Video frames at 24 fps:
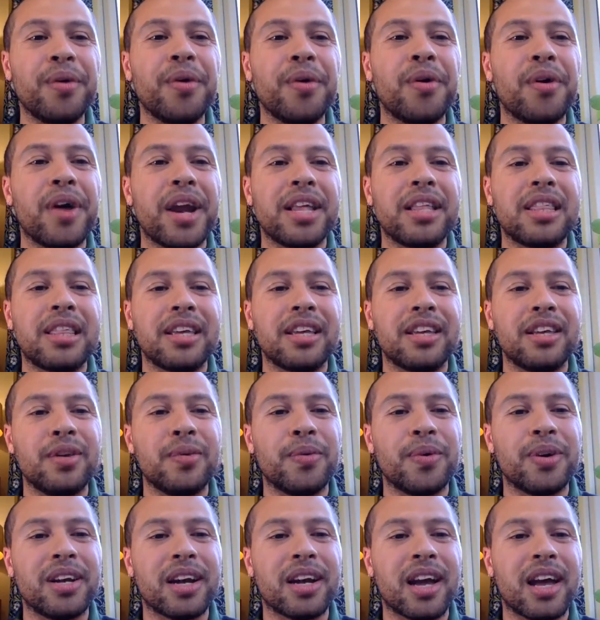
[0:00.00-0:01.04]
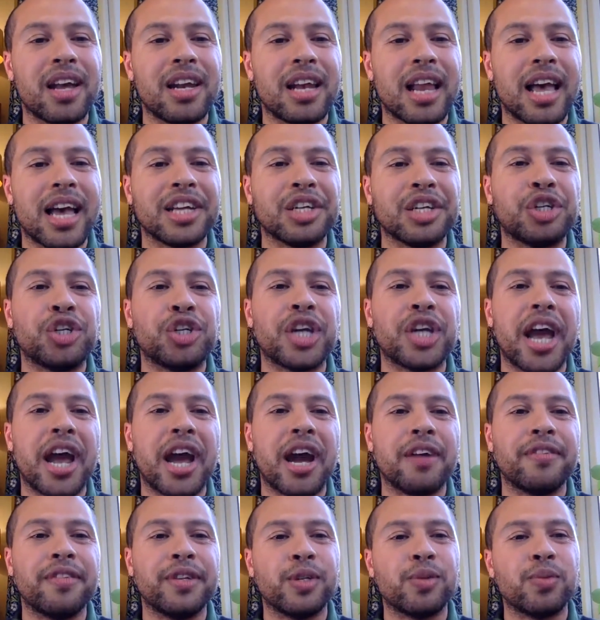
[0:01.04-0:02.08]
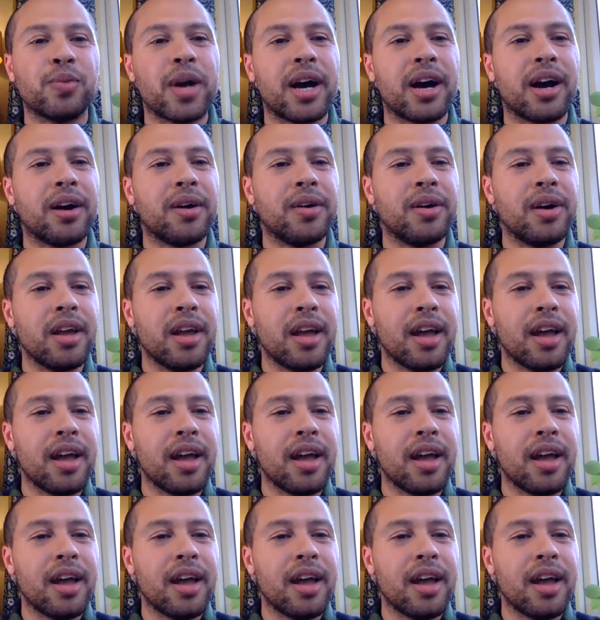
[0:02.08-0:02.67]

or anything you want to kind of like share as well.